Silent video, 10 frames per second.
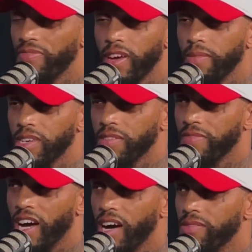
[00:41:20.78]
My family could
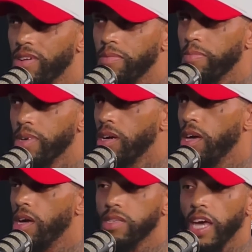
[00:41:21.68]
ride with me, but
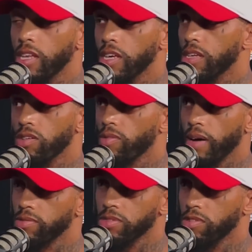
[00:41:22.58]
they didn't know what
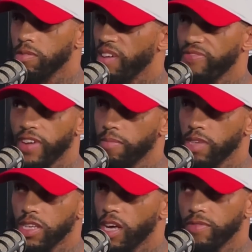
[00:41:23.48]
I was doing. My
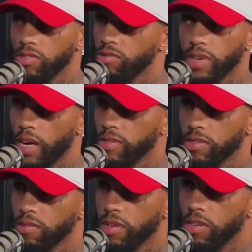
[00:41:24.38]
family never knew what I was
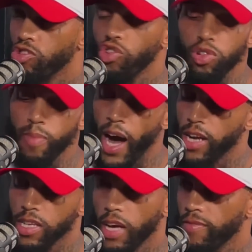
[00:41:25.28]
doing.
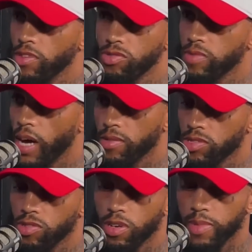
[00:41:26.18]
Nobody never knew what I was
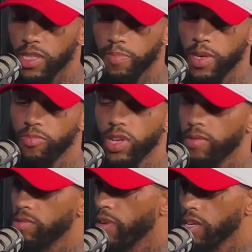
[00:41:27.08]
doing but the people that
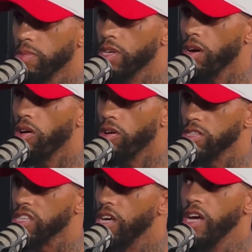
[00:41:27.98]
was bringing me
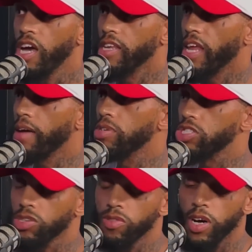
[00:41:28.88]
cars. And they was
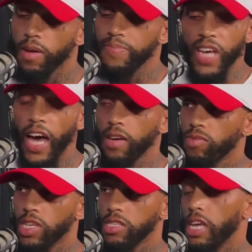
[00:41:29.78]
so uptight
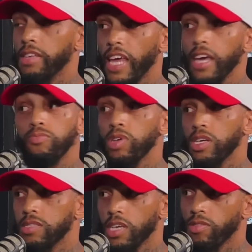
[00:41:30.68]
with it that they
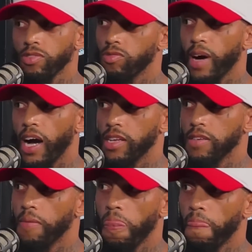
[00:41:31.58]
wouldn't tell nobody.